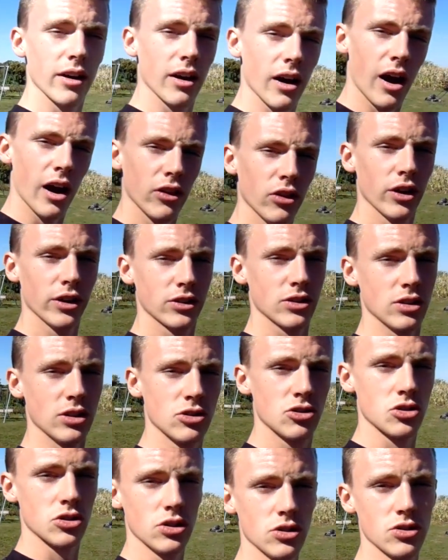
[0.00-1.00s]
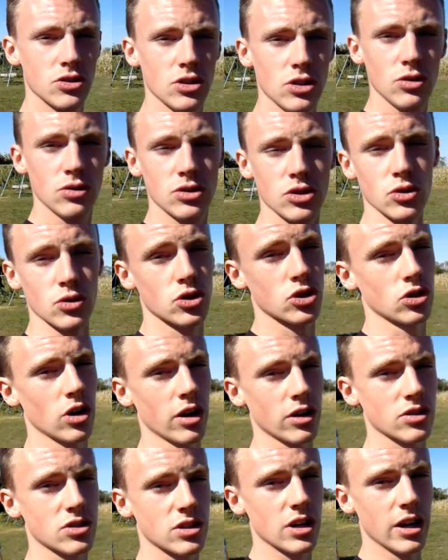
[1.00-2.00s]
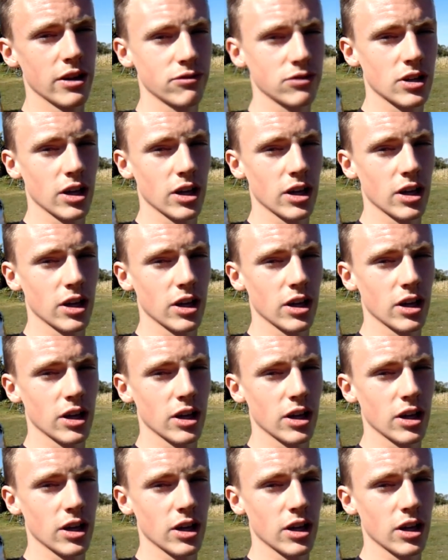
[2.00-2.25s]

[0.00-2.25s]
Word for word: I'd like to introduce you to TruckSafe